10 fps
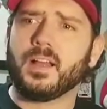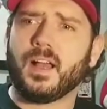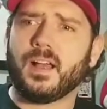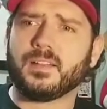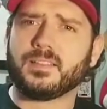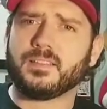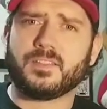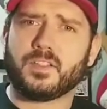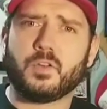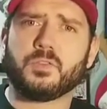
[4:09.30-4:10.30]
uh,
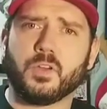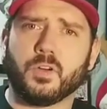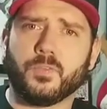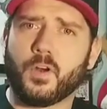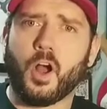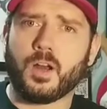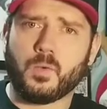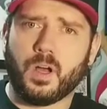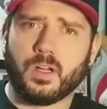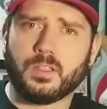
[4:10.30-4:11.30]
Stützle for
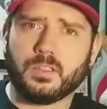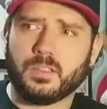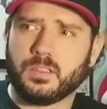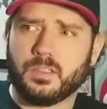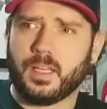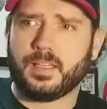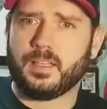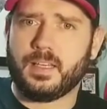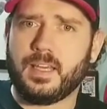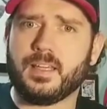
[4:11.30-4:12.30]
Ottawa.
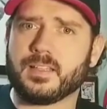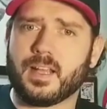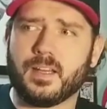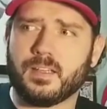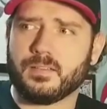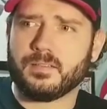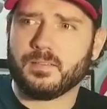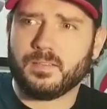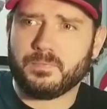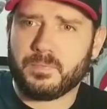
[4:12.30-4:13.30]
Like, he is going to
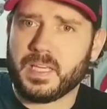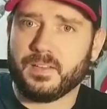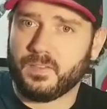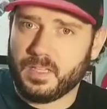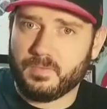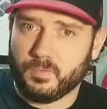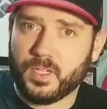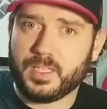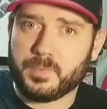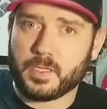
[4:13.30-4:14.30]
be a
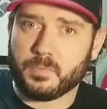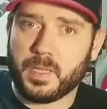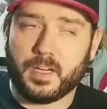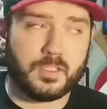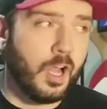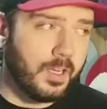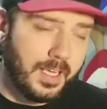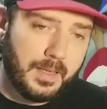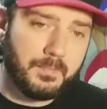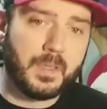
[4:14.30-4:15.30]
really special player. Talk
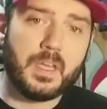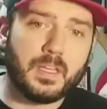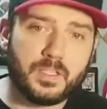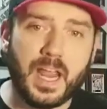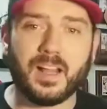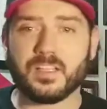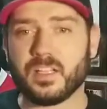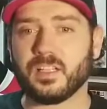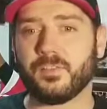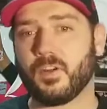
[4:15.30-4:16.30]
of him
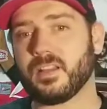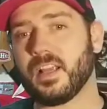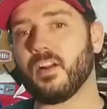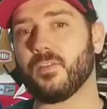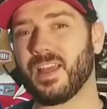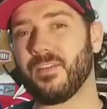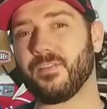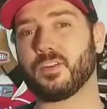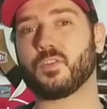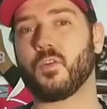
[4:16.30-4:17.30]
challenging Lafreniere for that
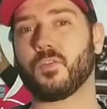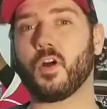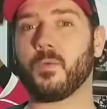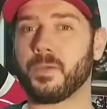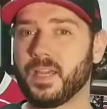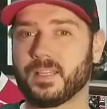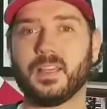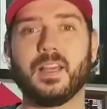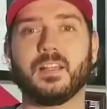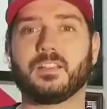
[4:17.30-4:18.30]
first overall pick
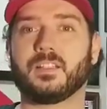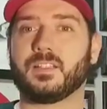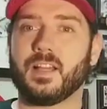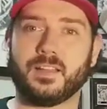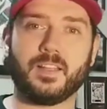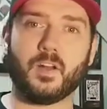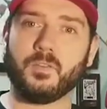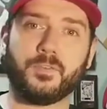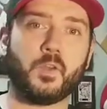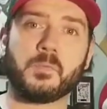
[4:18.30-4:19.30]
just uh, you know a
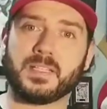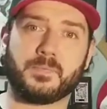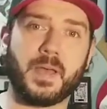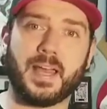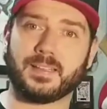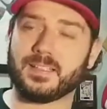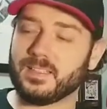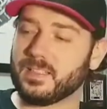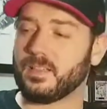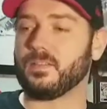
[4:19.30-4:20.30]
few months back. This
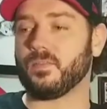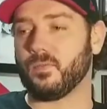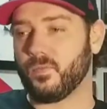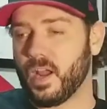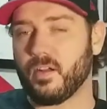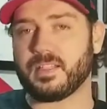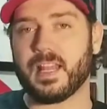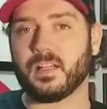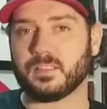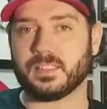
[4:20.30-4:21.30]
is a very
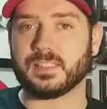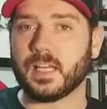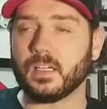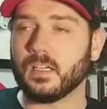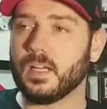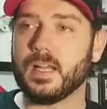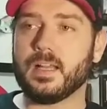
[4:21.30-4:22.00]
talented center